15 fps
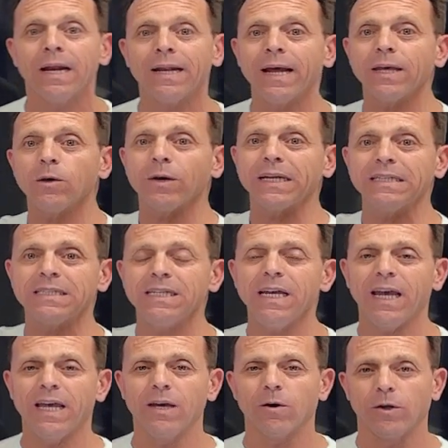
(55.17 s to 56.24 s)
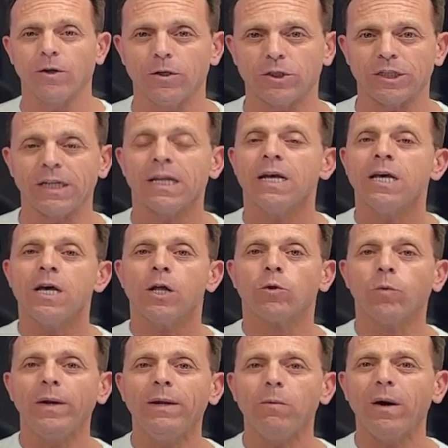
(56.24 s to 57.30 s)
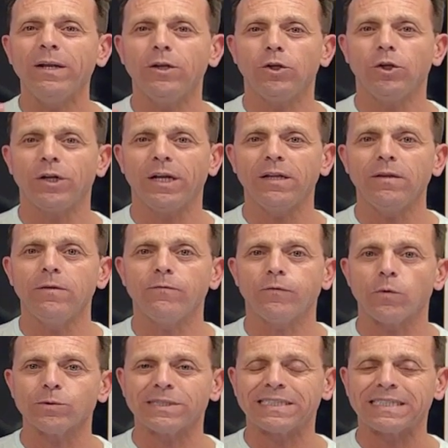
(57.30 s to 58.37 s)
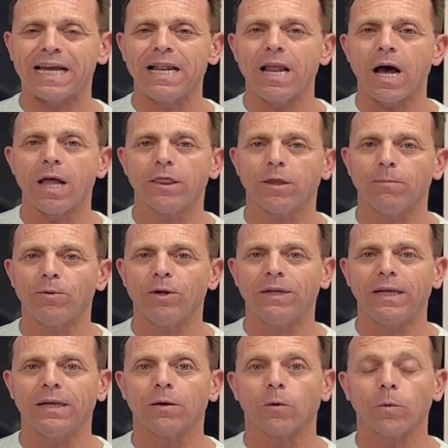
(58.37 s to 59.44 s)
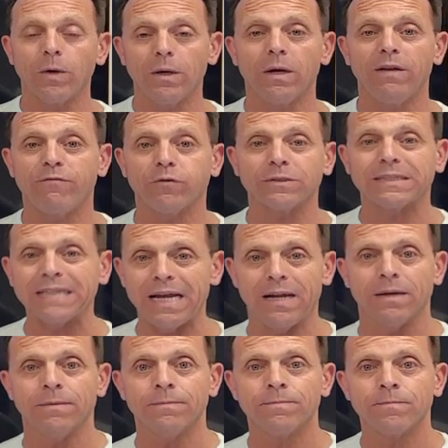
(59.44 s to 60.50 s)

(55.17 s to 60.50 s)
Like you can see here sheet, 21 unit for sale on the building, really for sale.